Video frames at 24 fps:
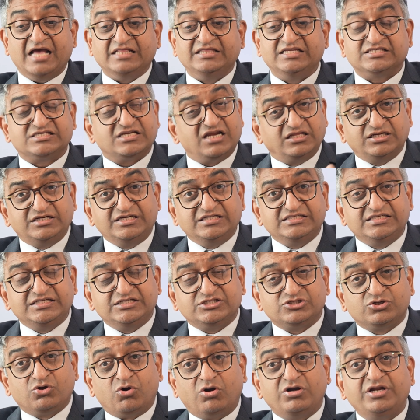There's another
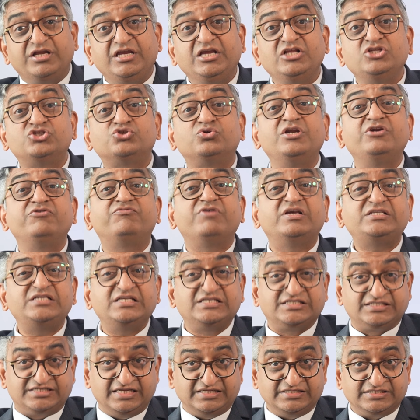disease called insulin
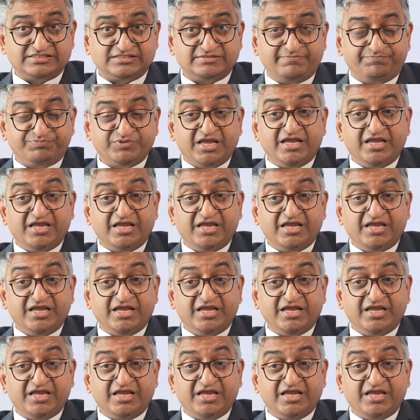resistance.